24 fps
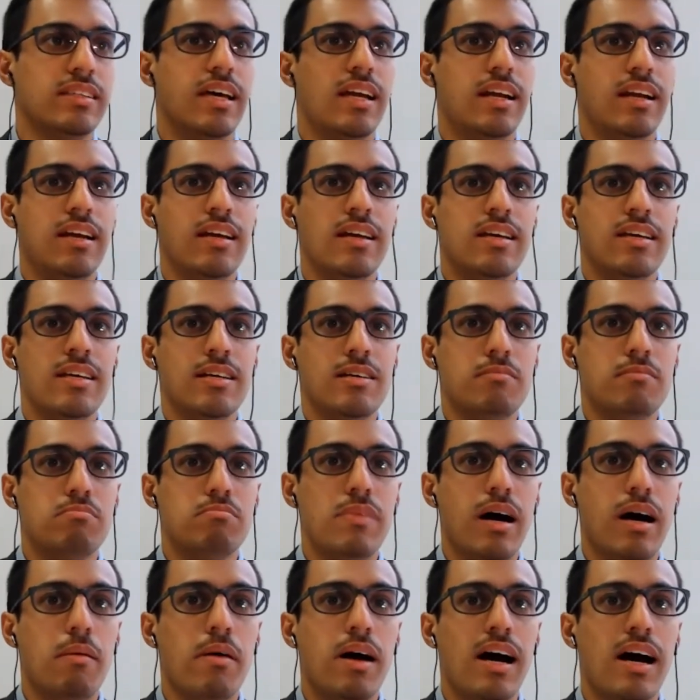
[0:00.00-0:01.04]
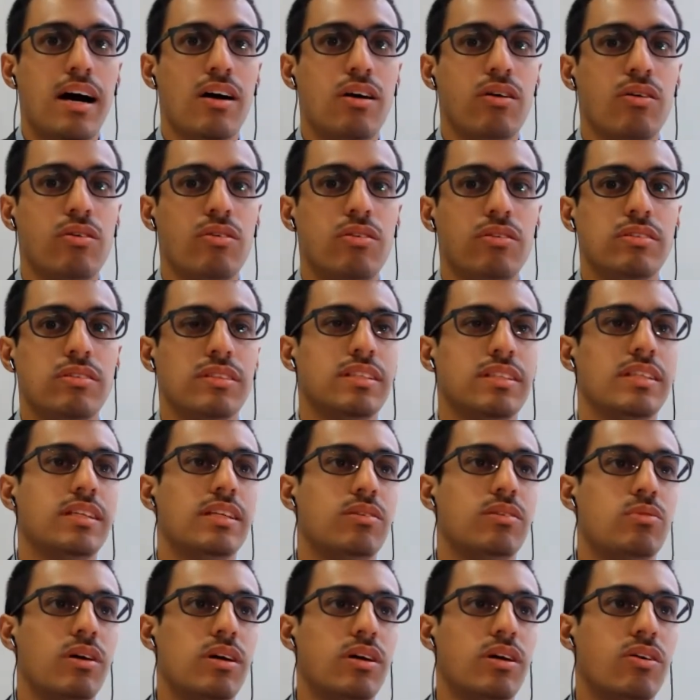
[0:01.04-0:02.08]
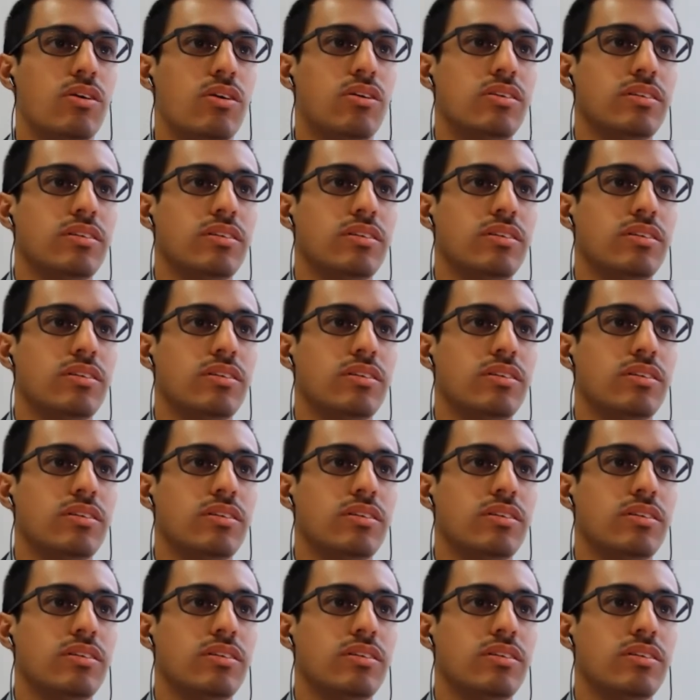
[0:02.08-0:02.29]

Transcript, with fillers: to have my initial burden.